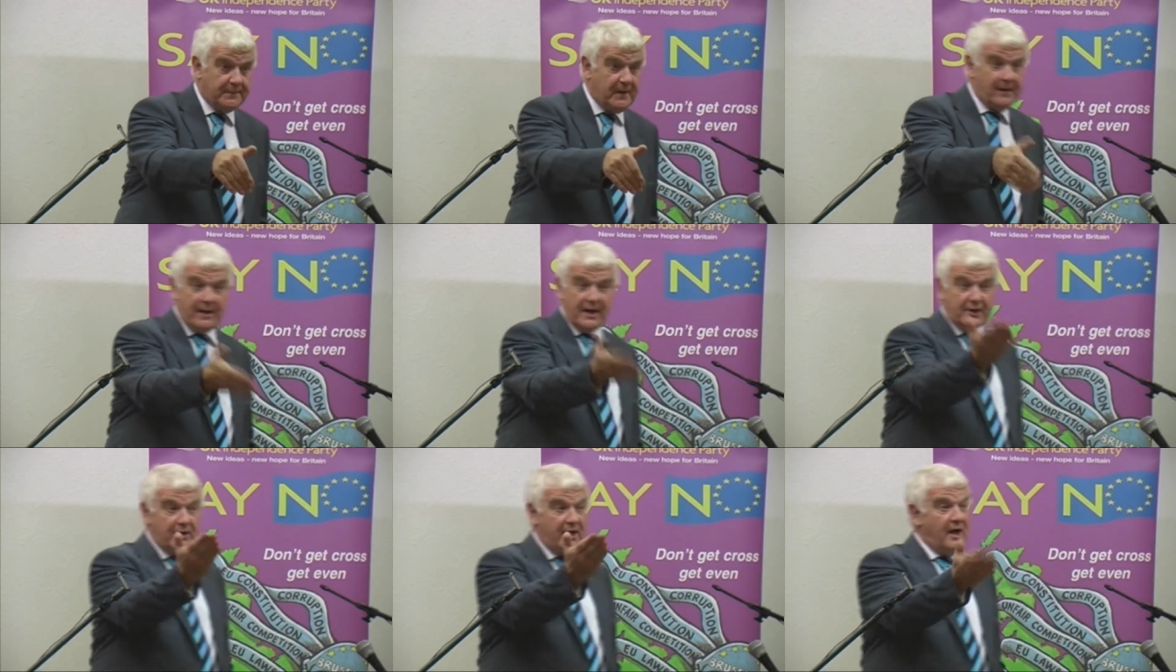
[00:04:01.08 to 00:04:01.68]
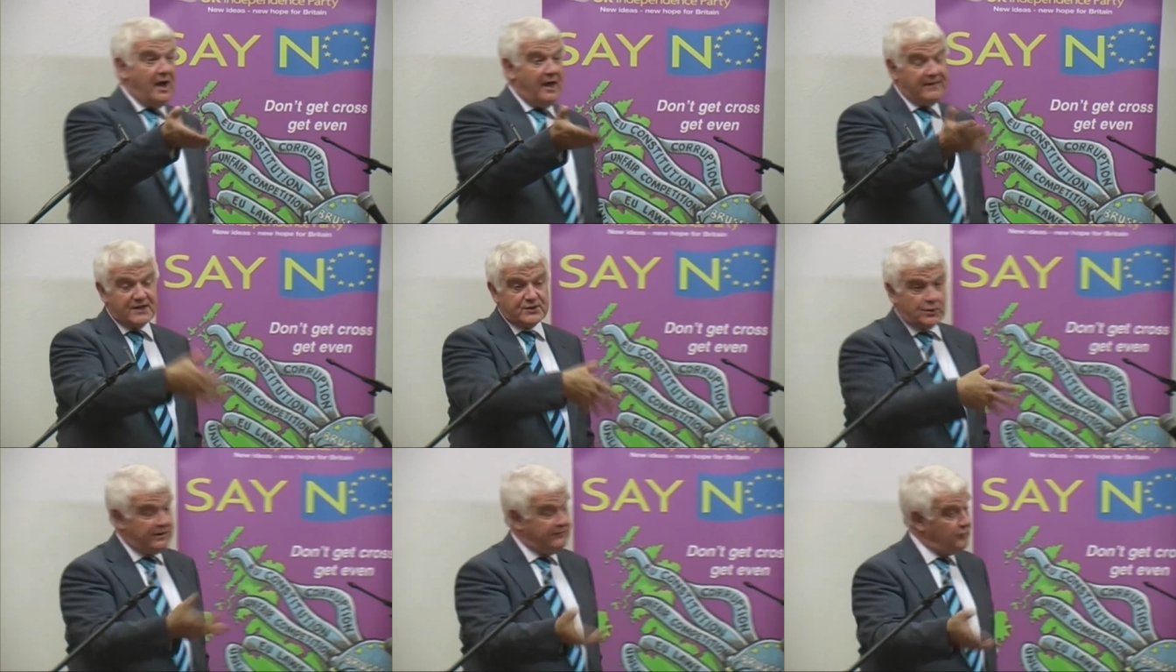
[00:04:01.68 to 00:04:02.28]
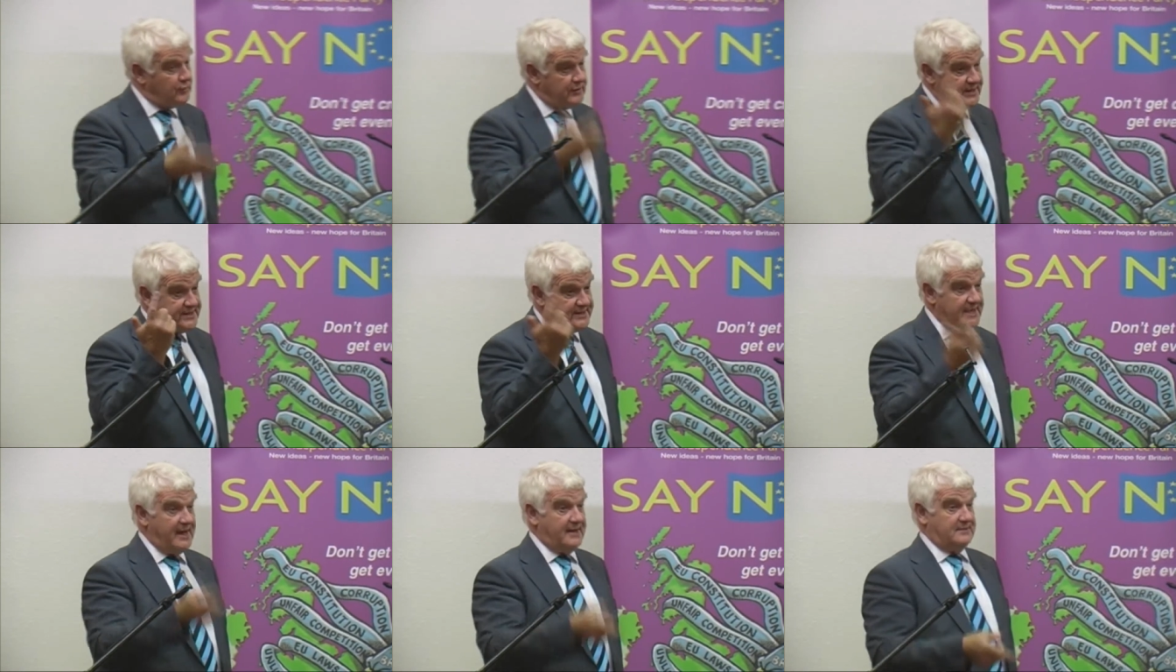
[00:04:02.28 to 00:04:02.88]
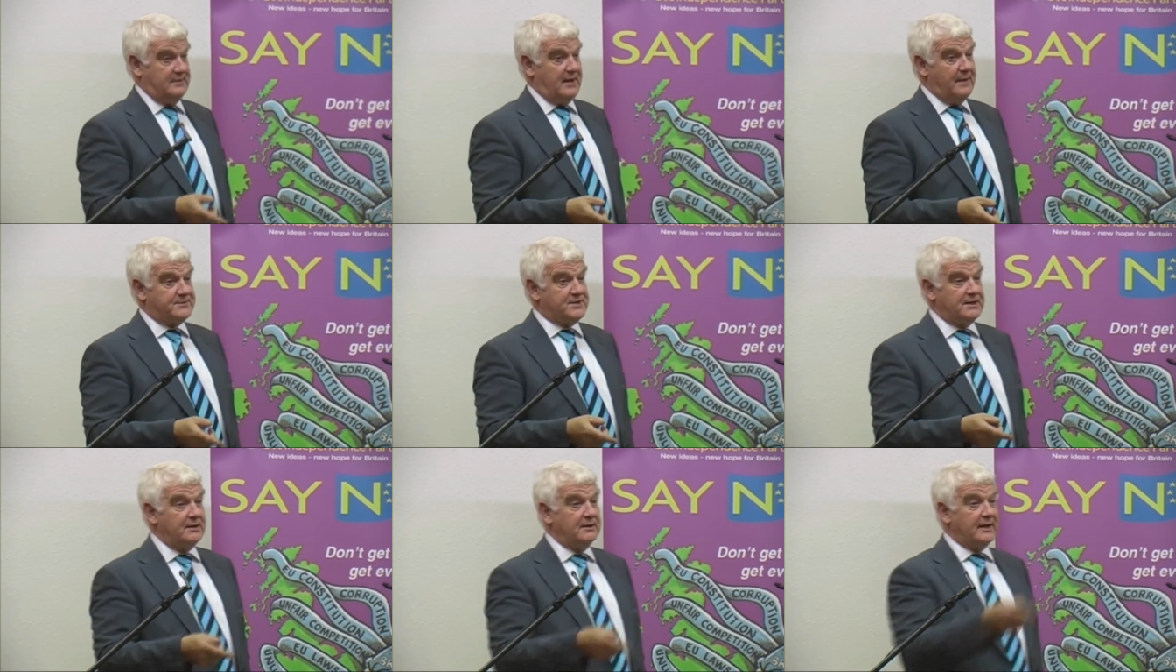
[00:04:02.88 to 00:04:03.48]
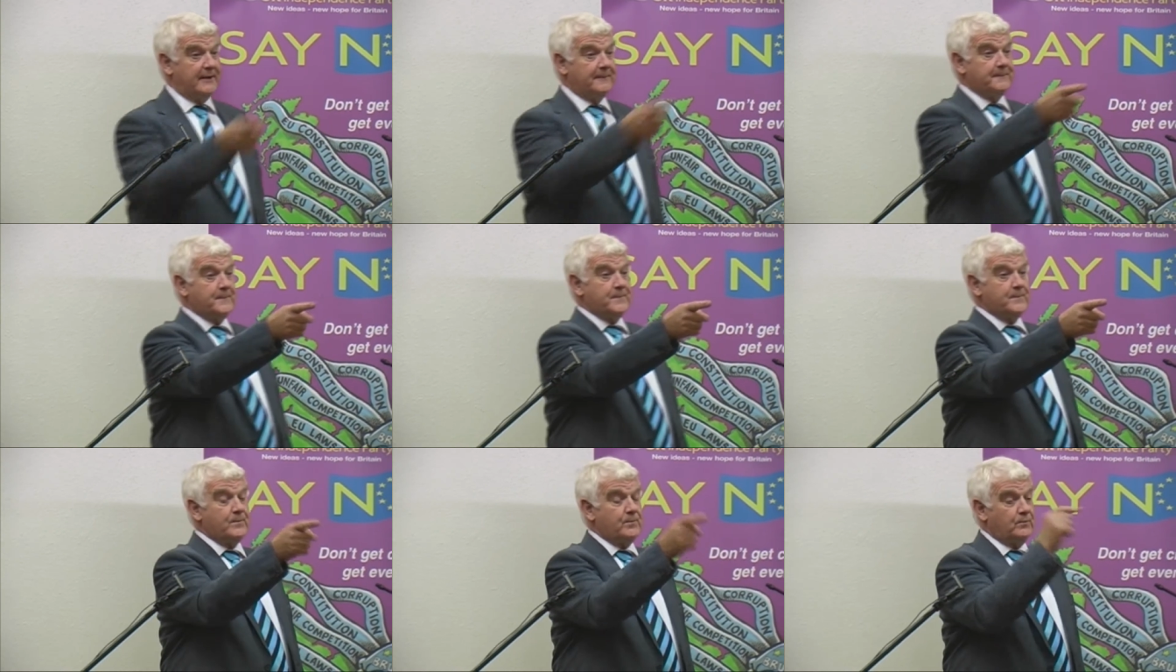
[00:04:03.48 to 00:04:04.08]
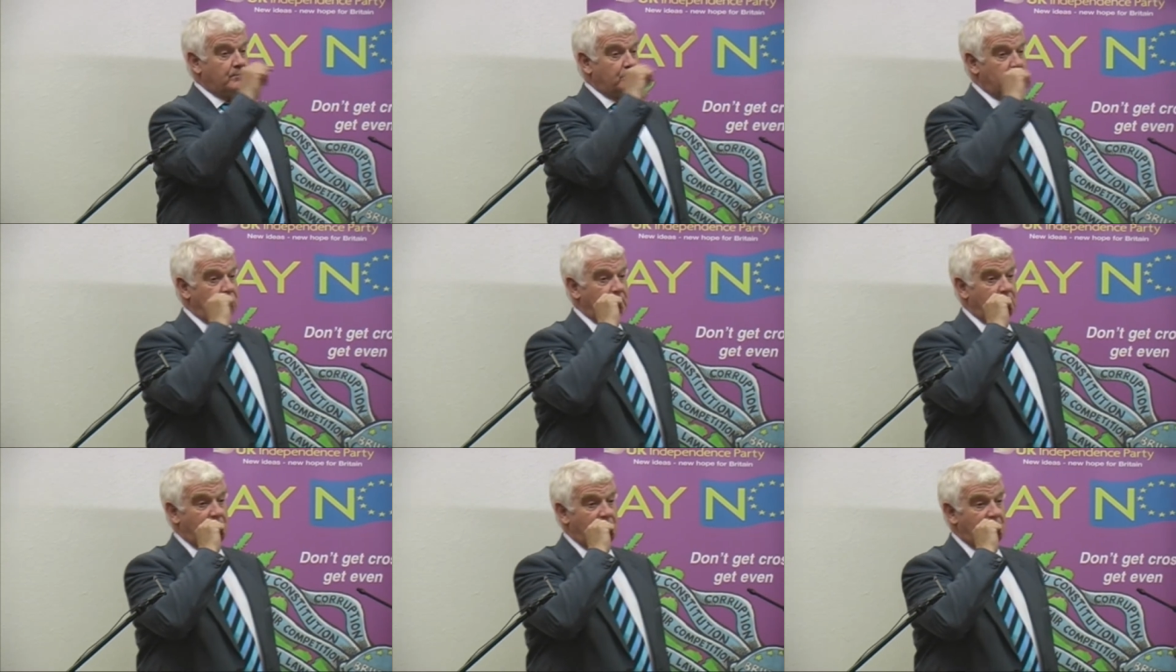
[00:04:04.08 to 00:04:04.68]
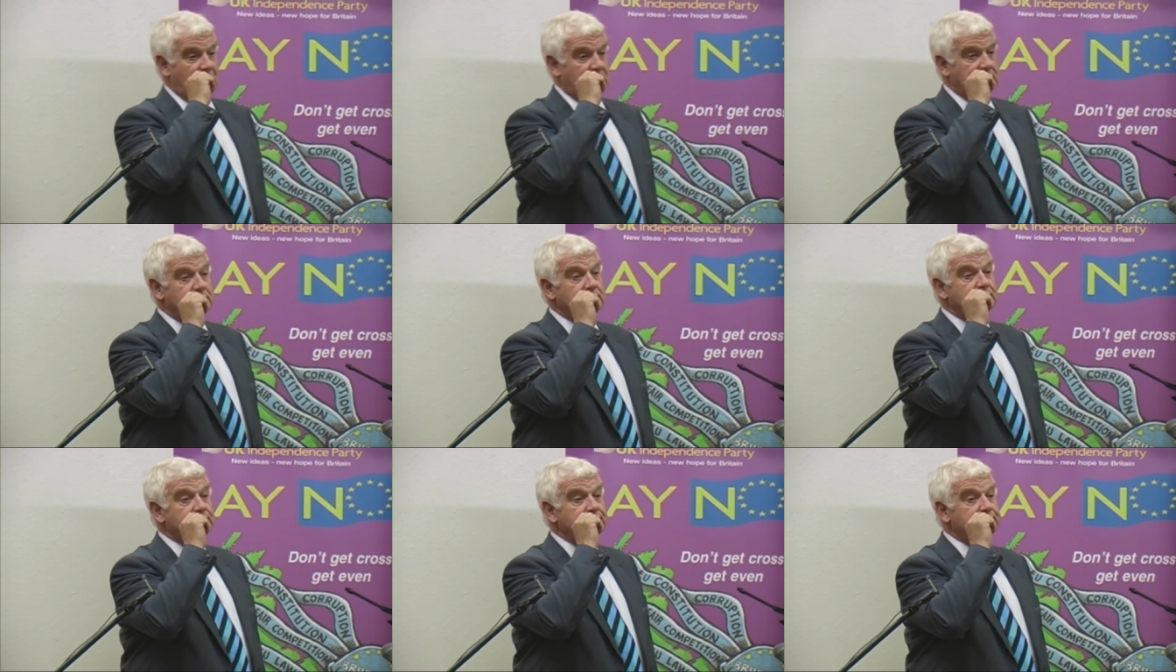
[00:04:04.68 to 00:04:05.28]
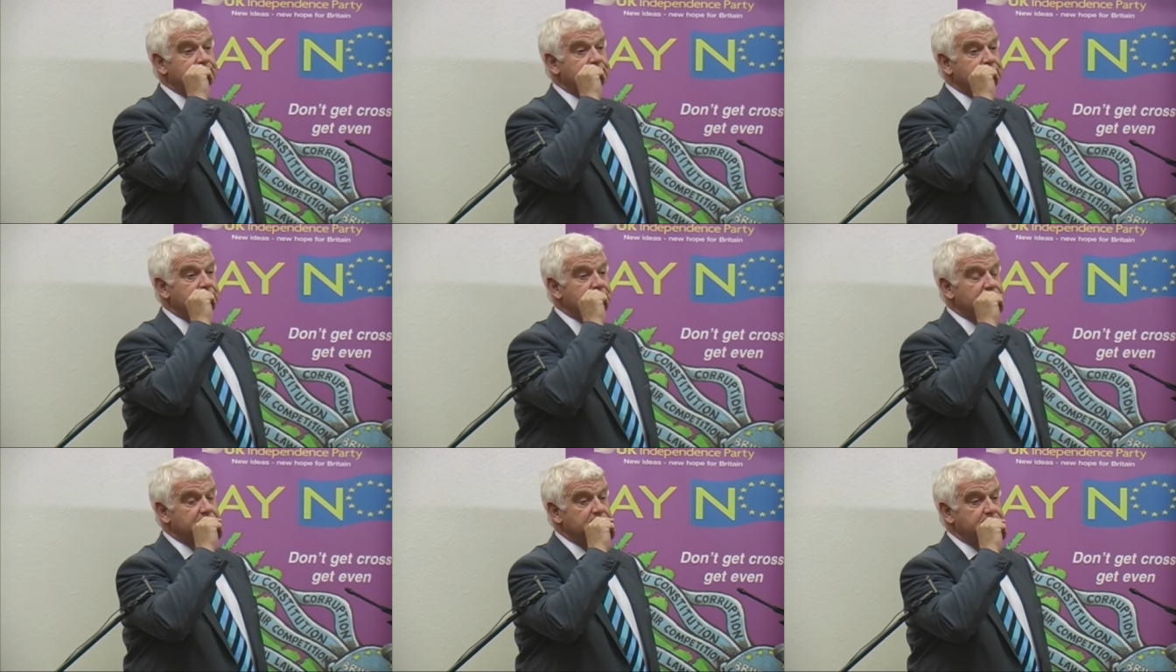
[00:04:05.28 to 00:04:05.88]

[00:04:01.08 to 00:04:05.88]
Parliament. I agree, and that's what I've already said. Absolutely. Can you not veto it in the European Parliament?